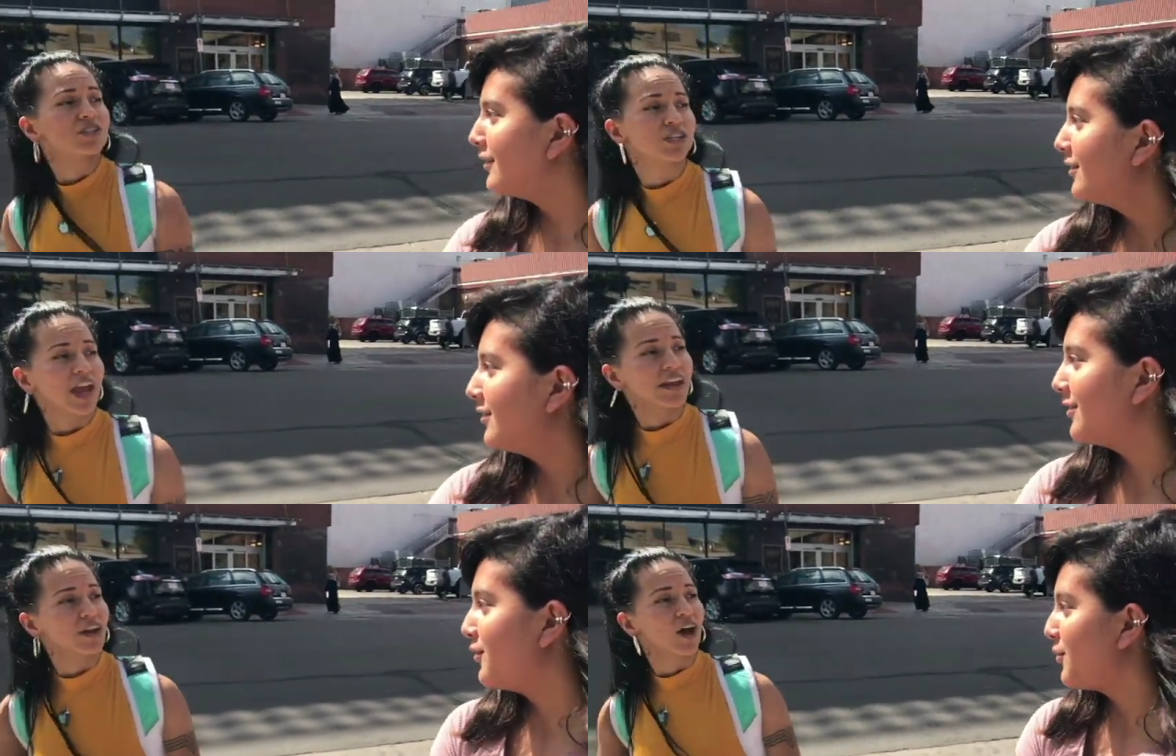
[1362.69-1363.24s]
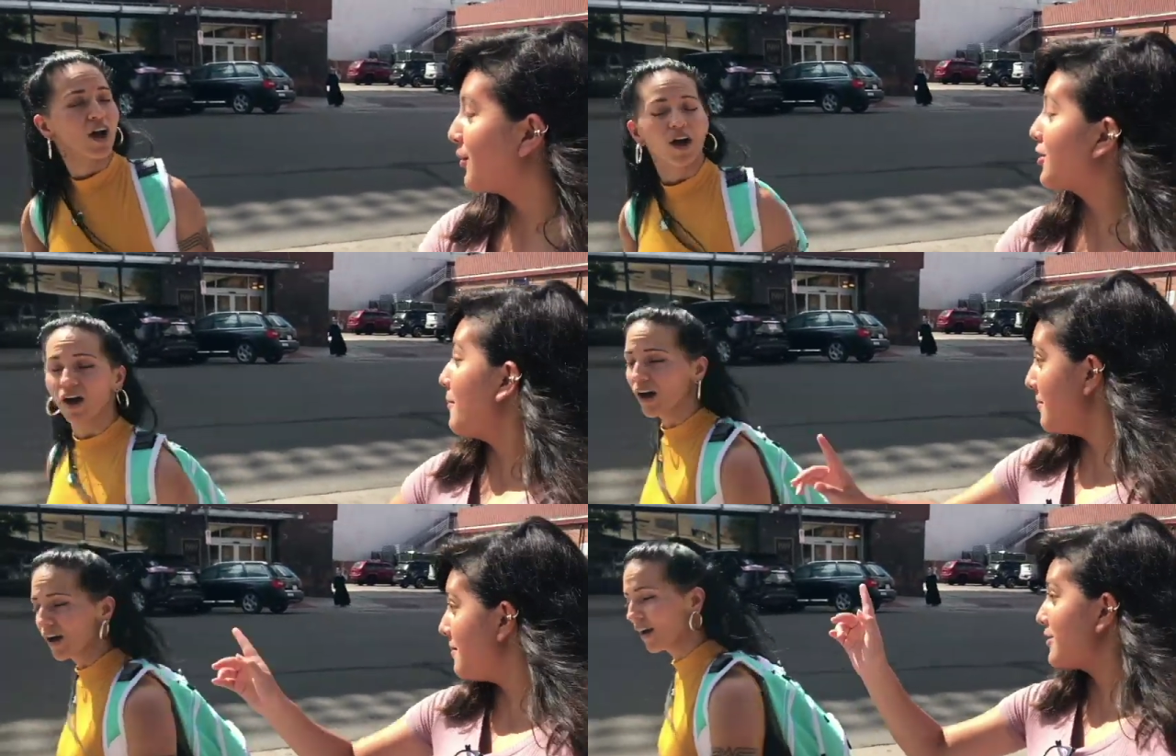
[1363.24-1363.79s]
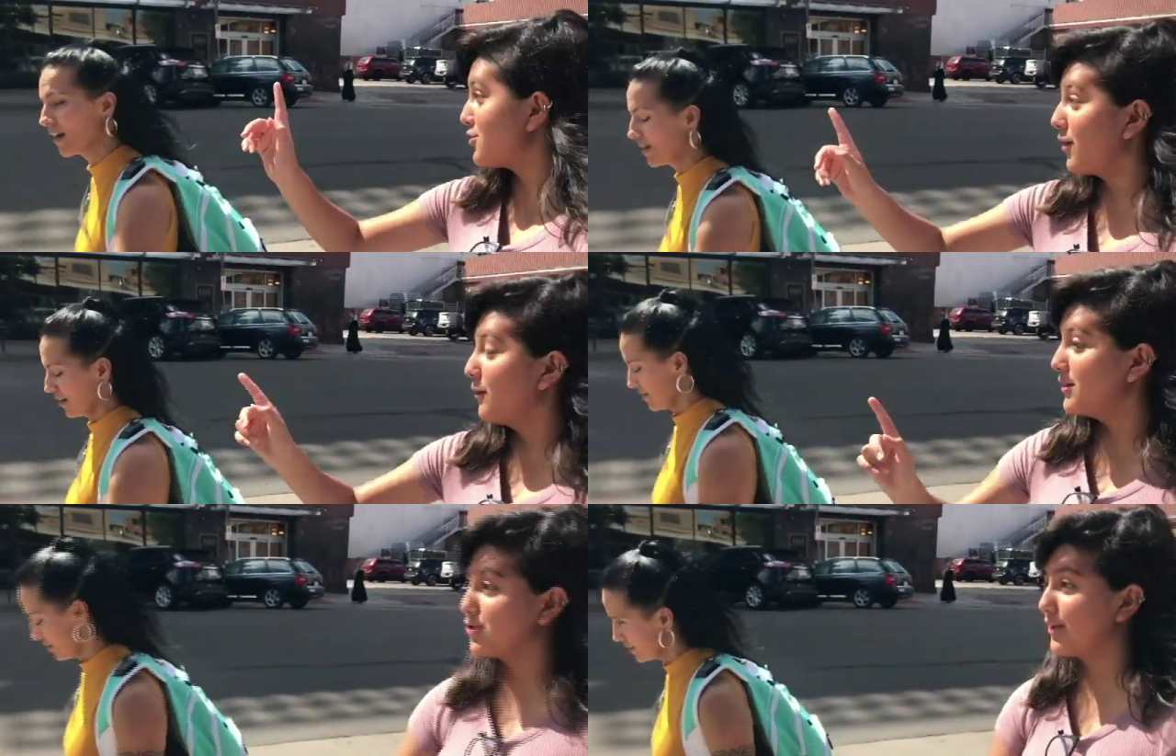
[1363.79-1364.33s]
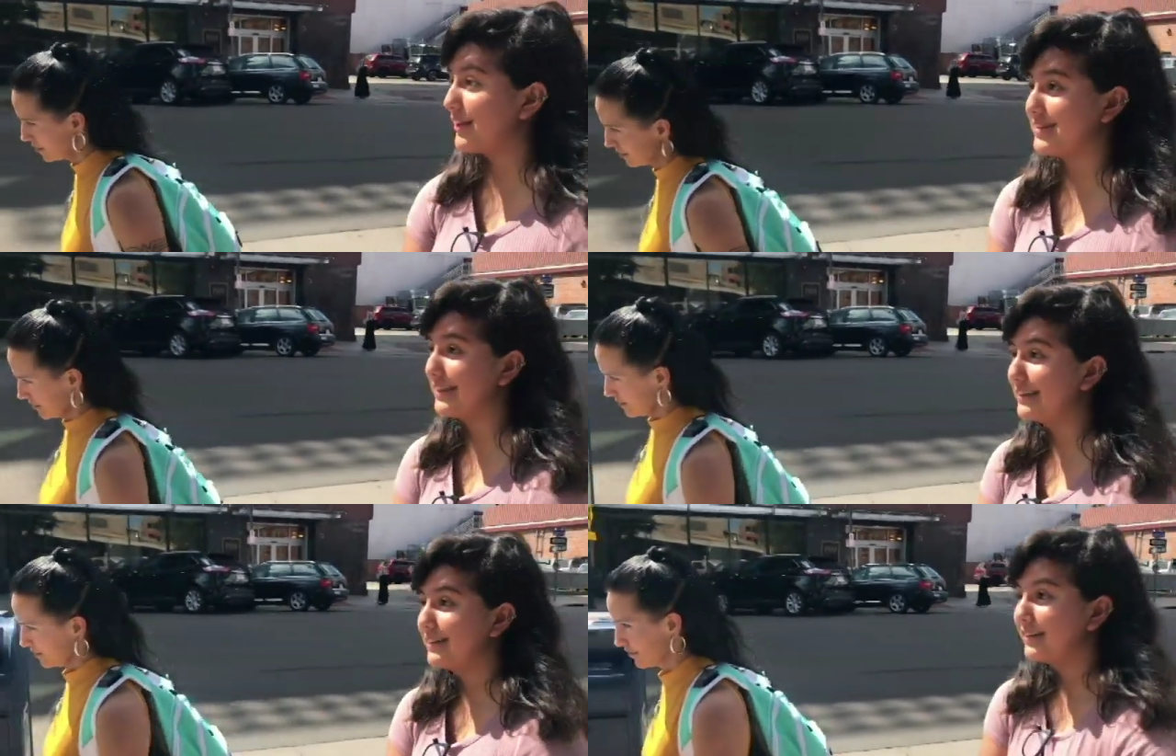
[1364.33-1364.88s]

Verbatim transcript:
Speaker 1: Really? We're coming back during winter, that's it.